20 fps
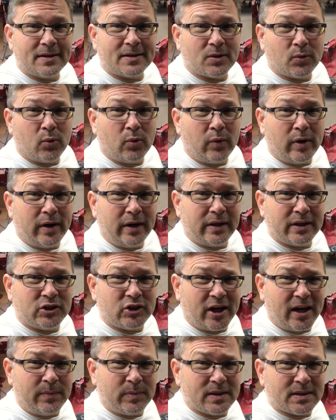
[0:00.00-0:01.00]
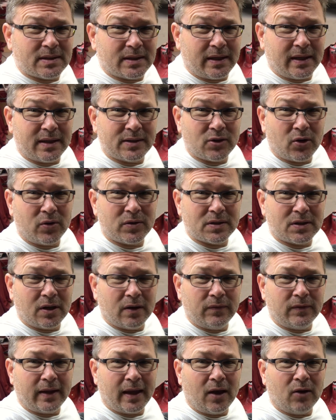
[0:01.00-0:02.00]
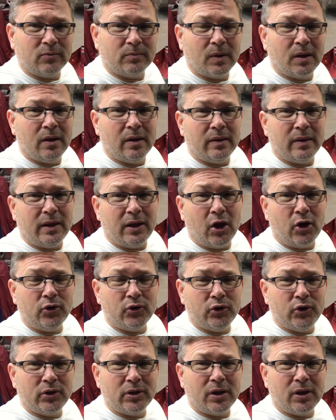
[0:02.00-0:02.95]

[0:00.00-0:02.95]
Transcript: so we're ready to jam this thing. It's all scuffed out. The underhood